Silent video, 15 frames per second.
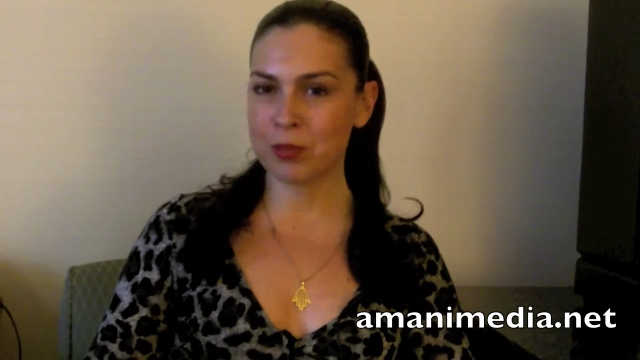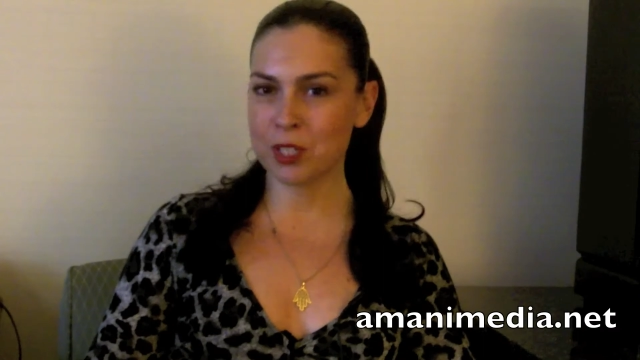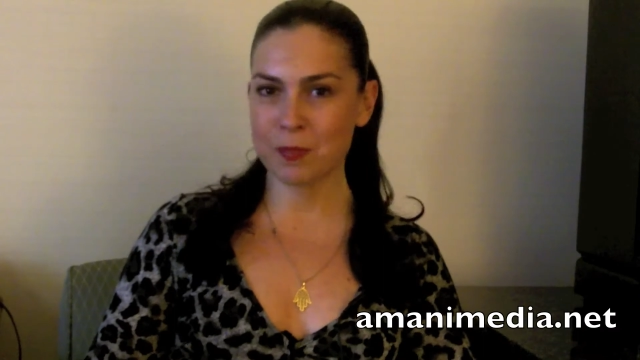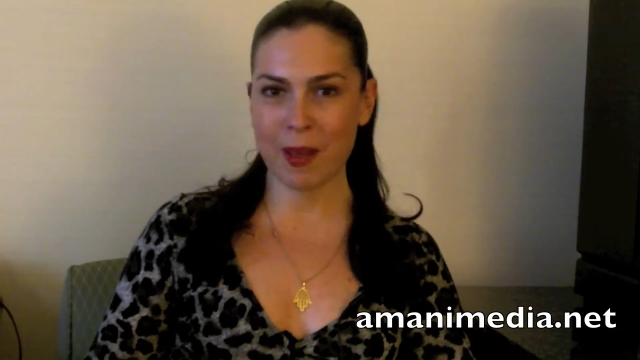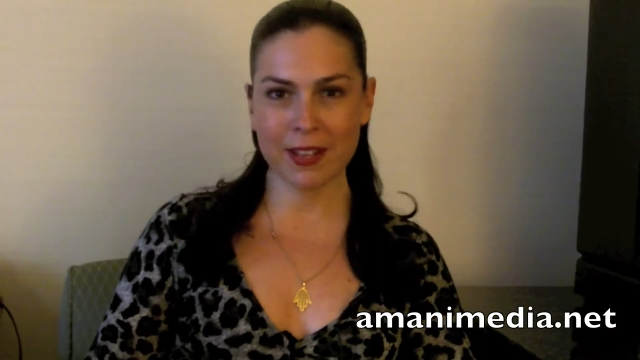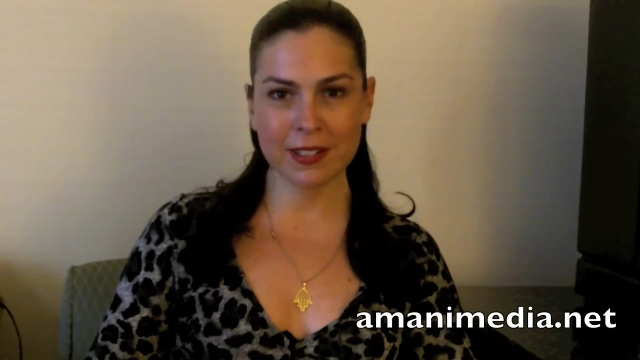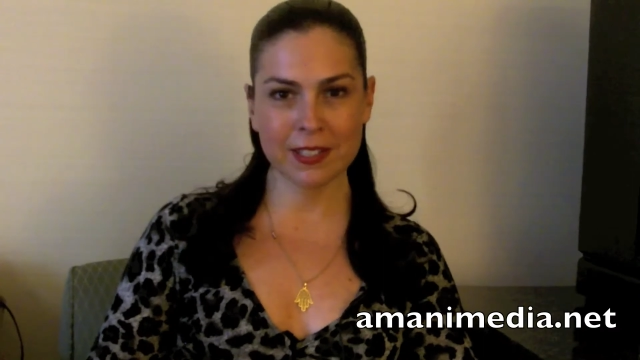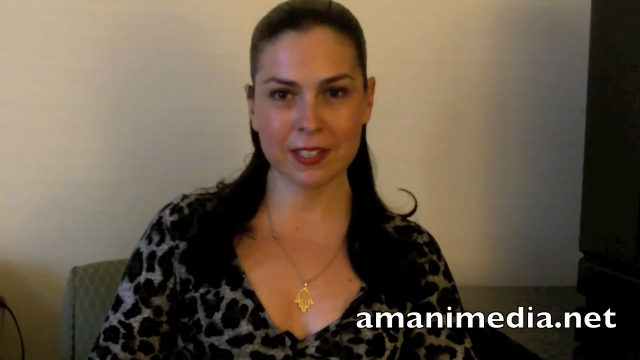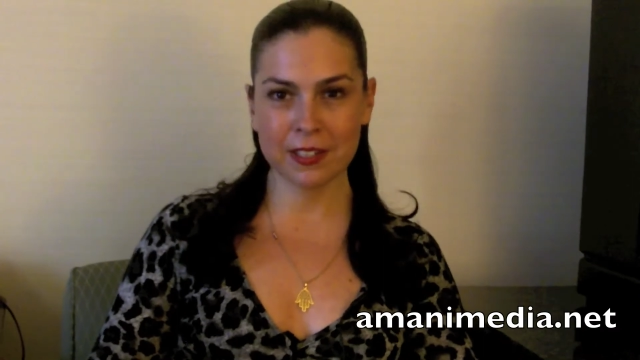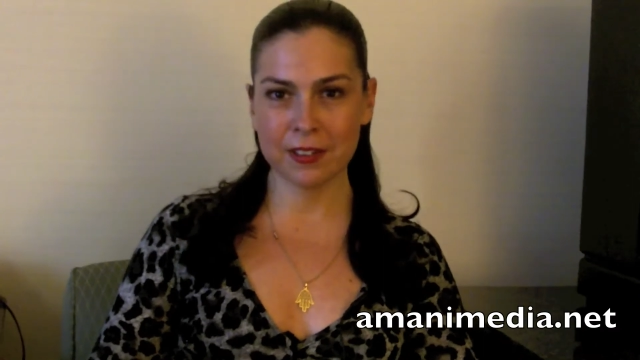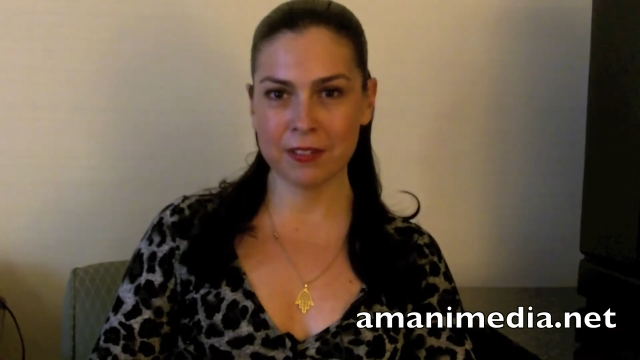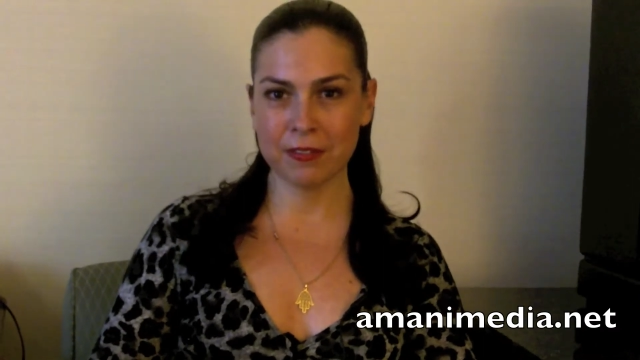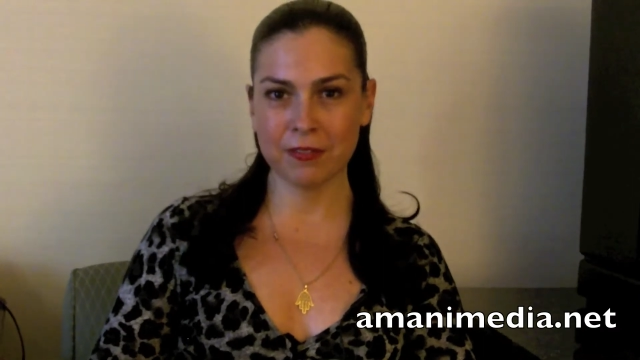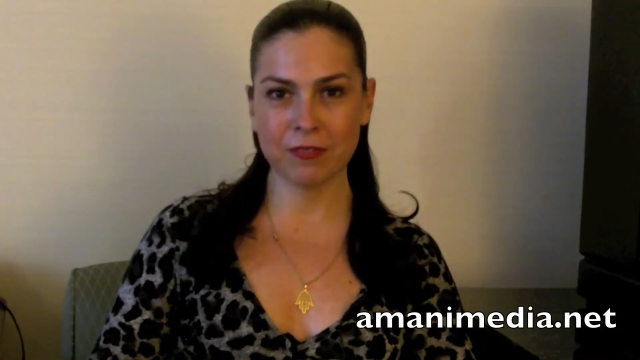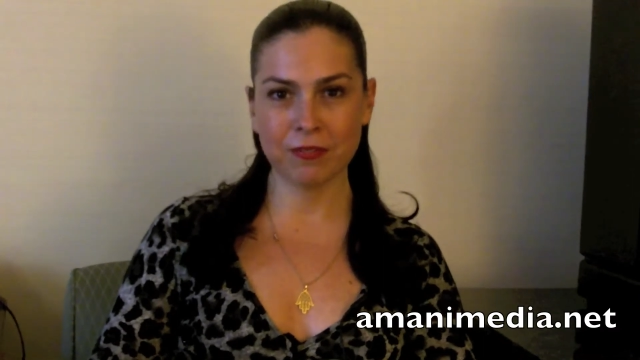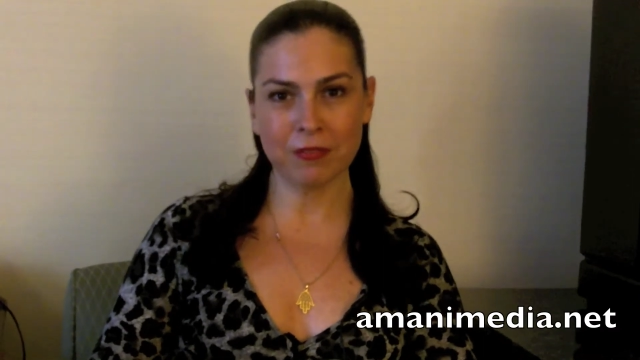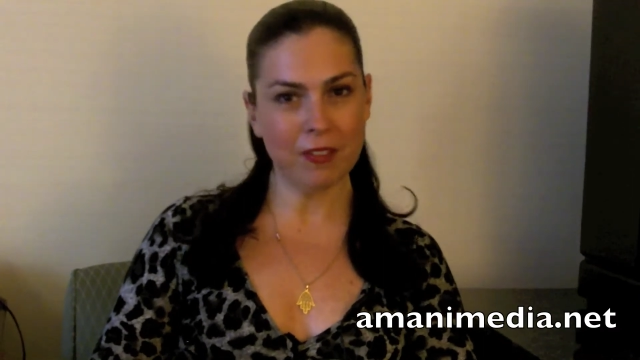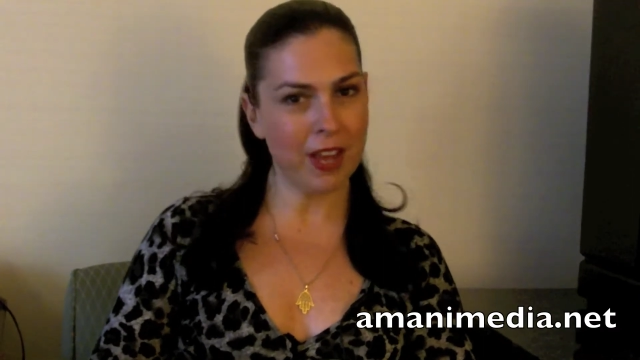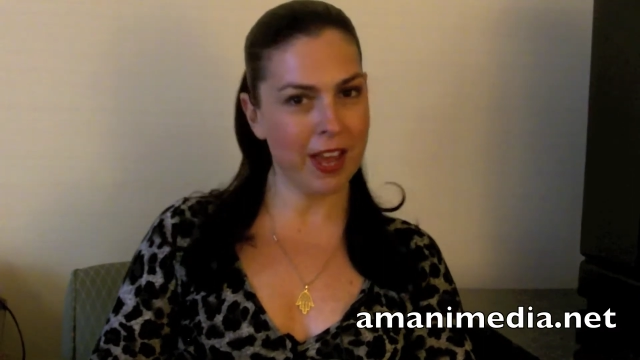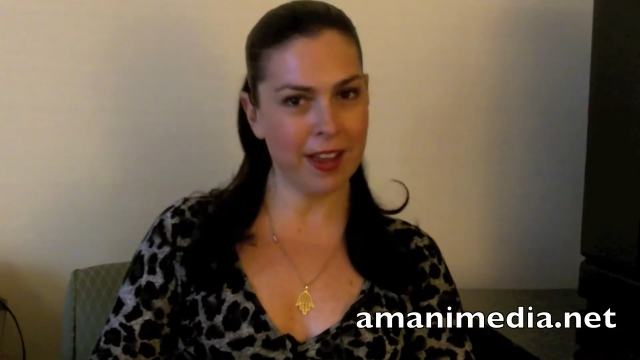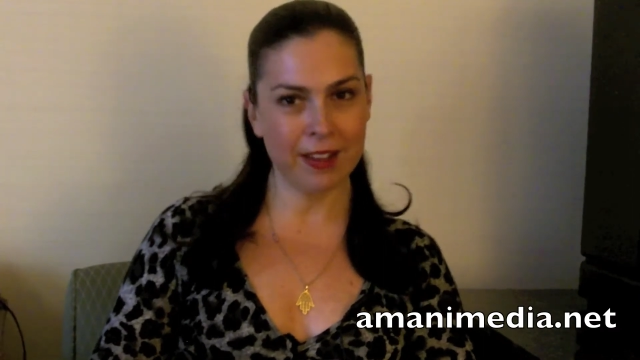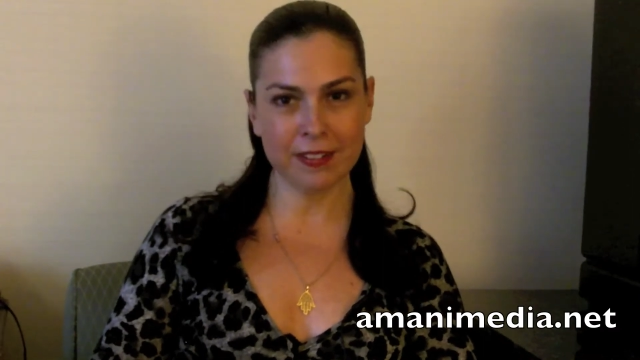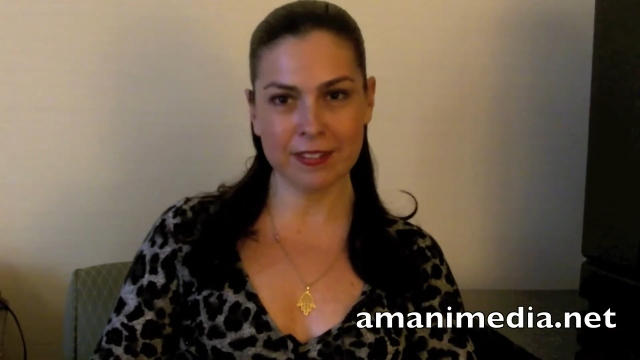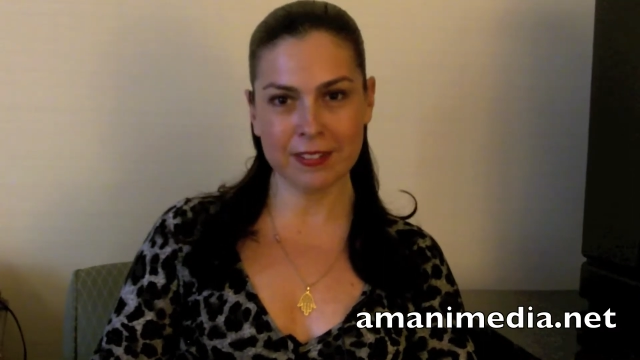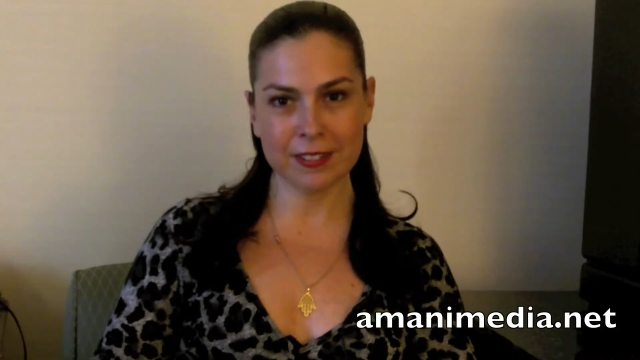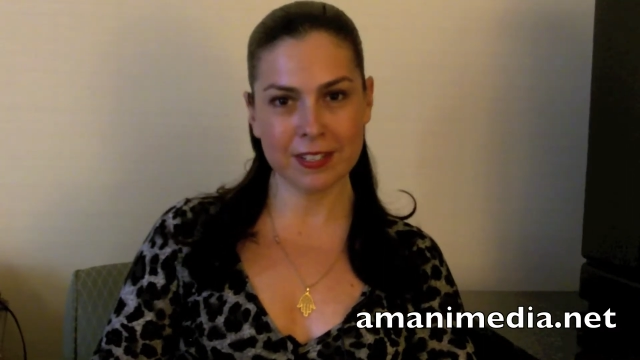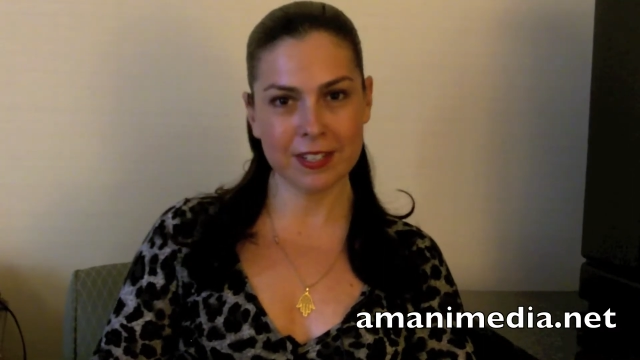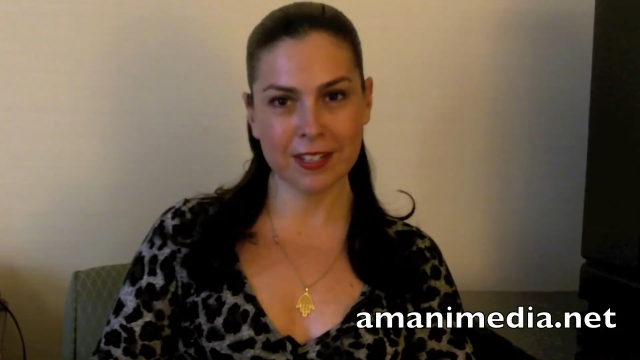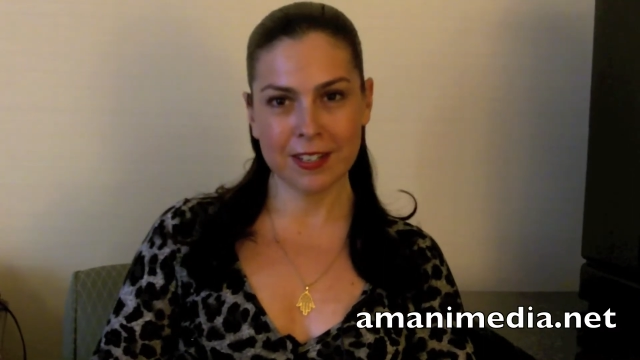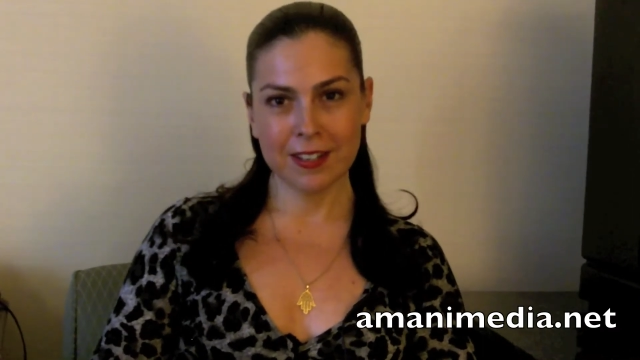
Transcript: perspective and